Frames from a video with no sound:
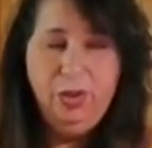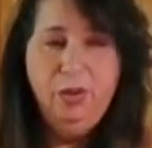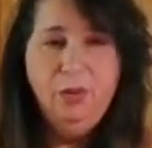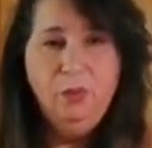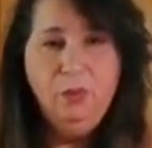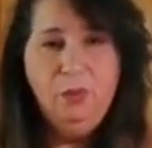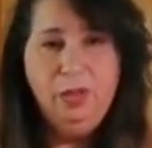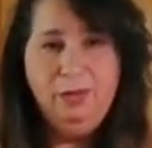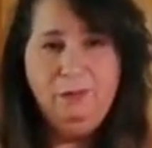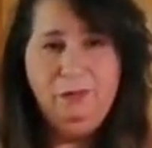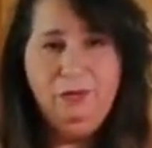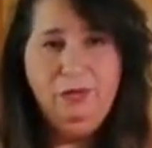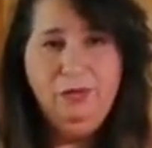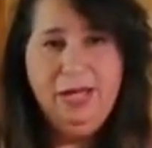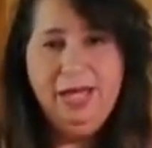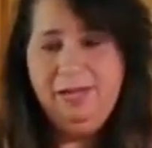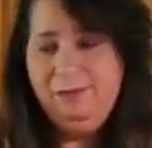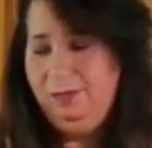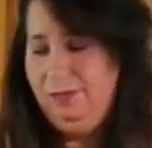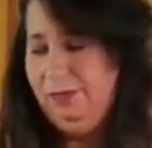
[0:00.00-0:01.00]
whatever you
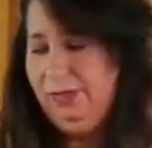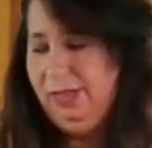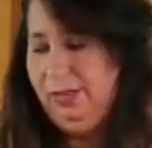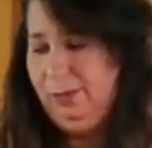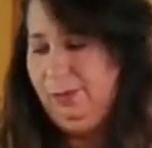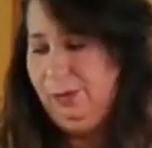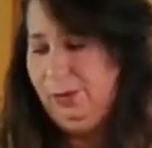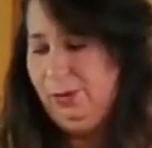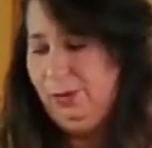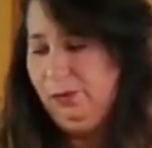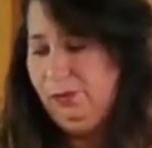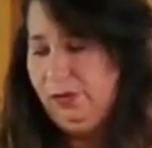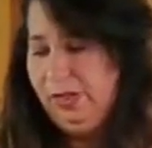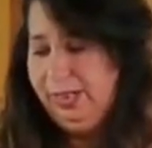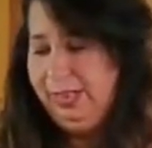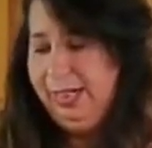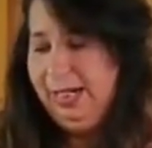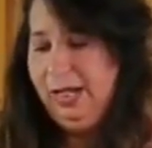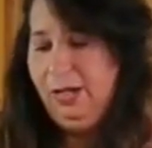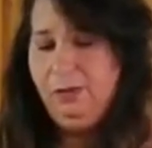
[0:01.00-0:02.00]
have available.
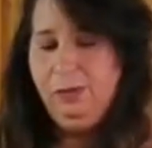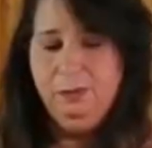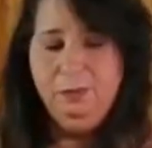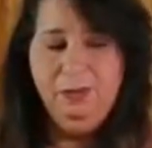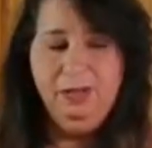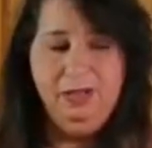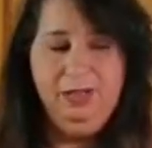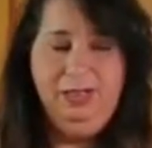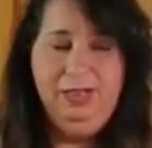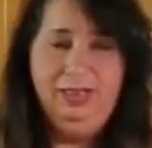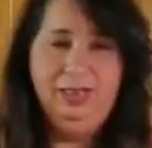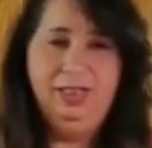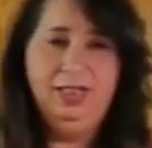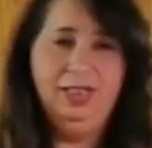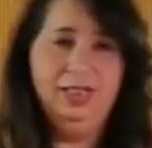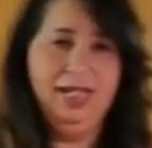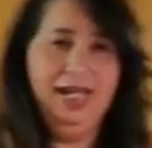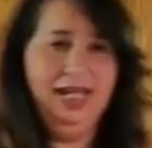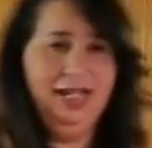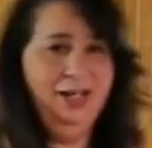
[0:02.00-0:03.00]
Right now, I'm going to
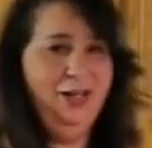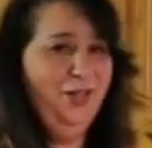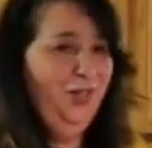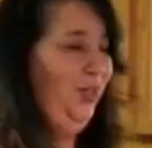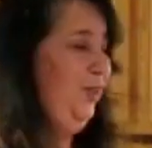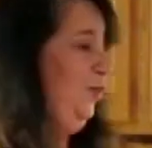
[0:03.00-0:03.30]
take a little